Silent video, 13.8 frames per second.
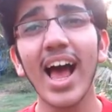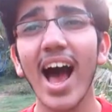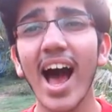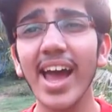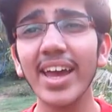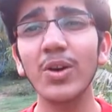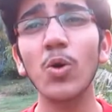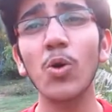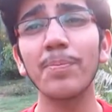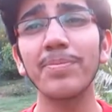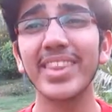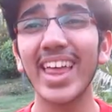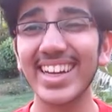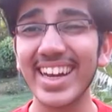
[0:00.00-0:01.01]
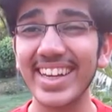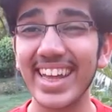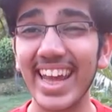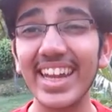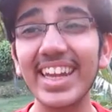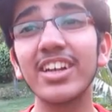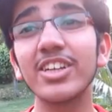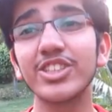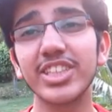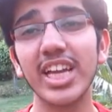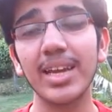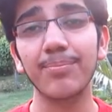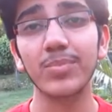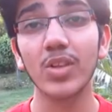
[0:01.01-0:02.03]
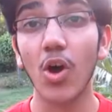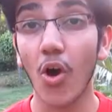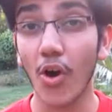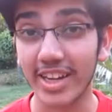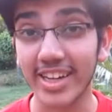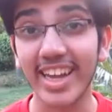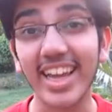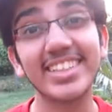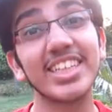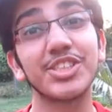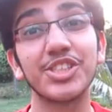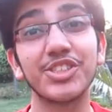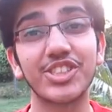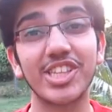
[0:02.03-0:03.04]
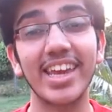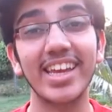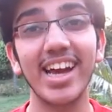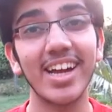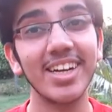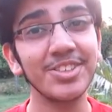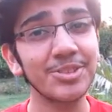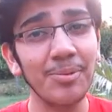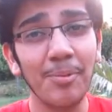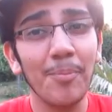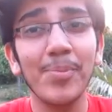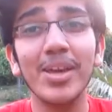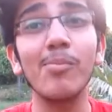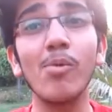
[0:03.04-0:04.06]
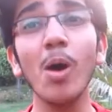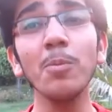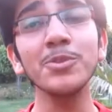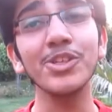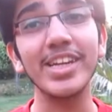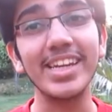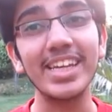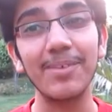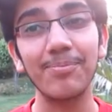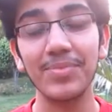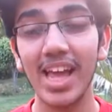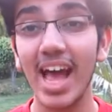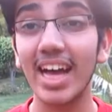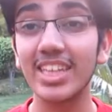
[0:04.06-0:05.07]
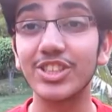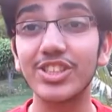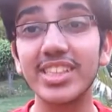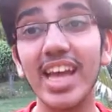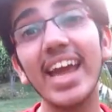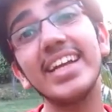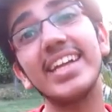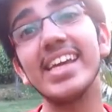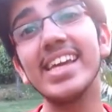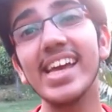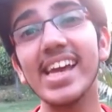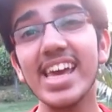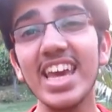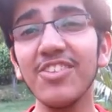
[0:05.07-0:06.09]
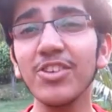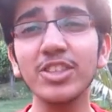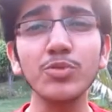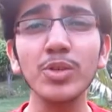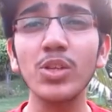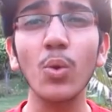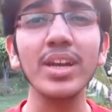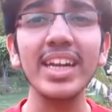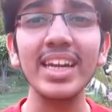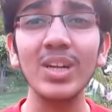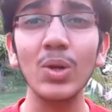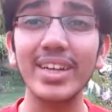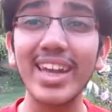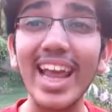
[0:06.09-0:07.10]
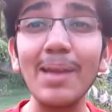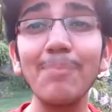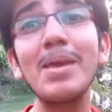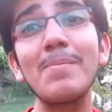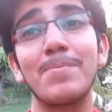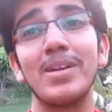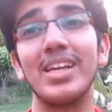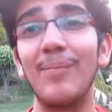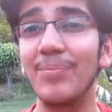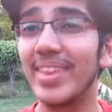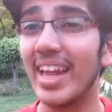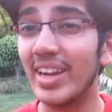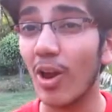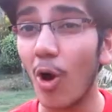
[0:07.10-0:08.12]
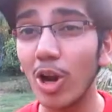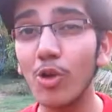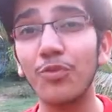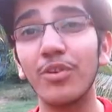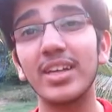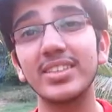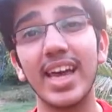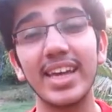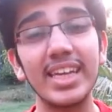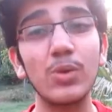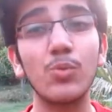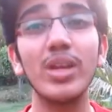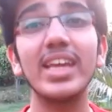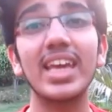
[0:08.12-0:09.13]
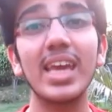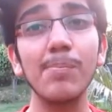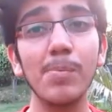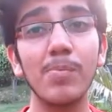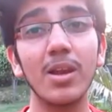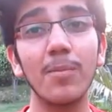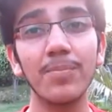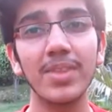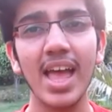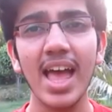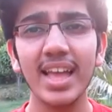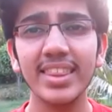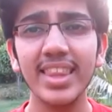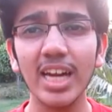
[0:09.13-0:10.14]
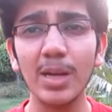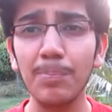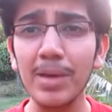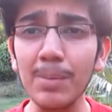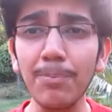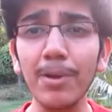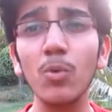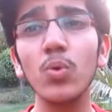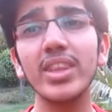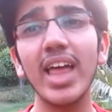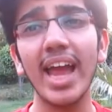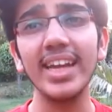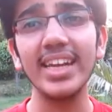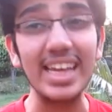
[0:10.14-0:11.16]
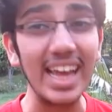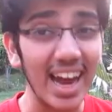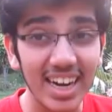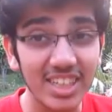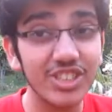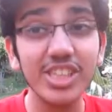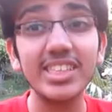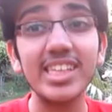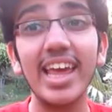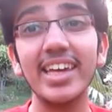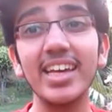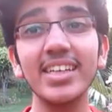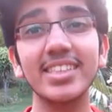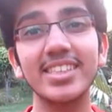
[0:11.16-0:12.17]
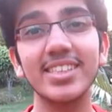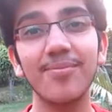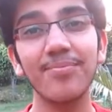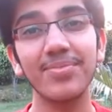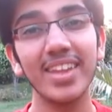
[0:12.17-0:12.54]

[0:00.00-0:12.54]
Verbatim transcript: I hope that in 10 years' time, organizations like ours become obsolete. A society in which we don't need to tell people that all of us are equally capable, that people with ID are just like us.